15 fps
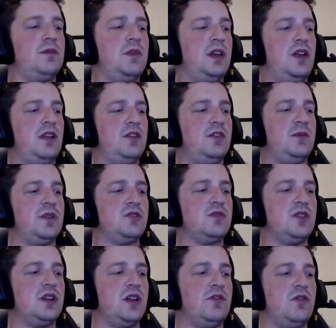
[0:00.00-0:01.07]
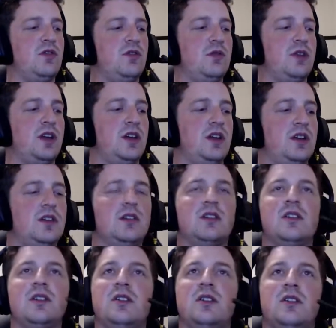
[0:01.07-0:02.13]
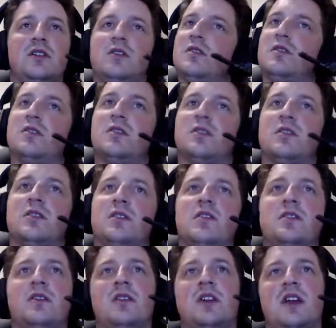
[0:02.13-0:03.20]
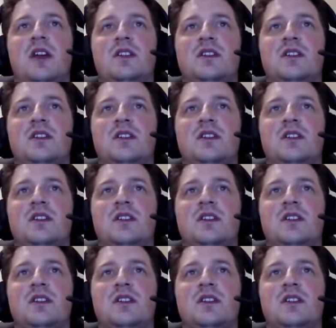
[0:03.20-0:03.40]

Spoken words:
Any other topics you want to cover, or are we gonna cut